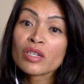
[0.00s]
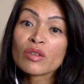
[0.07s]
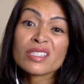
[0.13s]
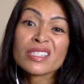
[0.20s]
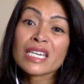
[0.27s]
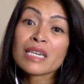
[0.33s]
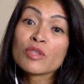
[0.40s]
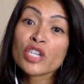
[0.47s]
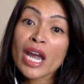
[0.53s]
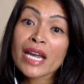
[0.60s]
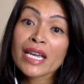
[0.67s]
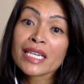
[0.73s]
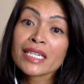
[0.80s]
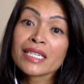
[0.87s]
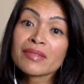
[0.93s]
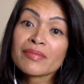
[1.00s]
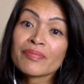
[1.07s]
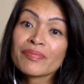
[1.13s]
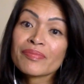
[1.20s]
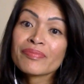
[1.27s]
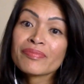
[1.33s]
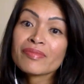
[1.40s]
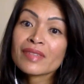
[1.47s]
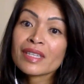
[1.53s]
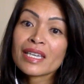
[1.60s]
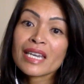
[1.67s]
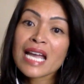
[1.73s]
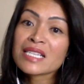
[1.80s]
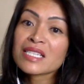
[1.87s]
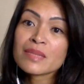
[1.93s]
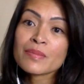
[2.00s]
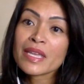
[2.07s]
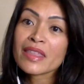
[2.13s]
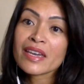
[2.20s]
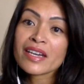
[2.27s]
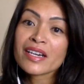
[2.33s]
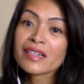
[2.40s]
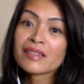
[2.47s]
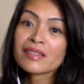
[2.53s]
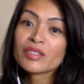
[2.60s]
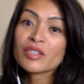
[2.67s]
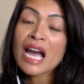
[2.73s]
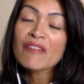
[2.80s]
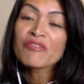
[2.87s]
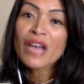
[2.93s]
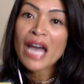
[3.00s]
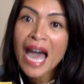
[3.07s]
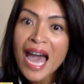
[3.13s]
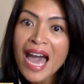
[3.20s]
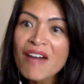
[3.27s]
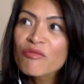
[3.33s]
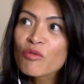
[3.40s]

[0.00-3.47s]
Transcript: or denim jacket. It has to be there. You have to have